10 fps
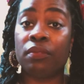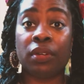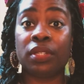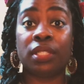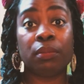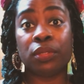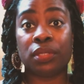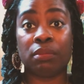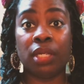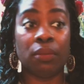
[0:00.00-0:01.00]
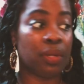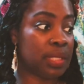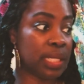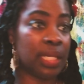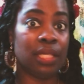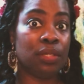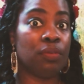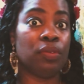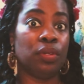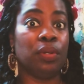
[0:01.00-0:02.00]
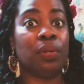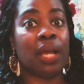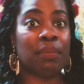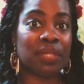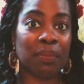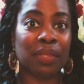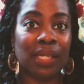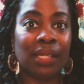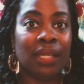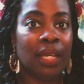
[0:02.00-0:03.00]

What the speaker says: very similar to me, where it's easier for you to grab something.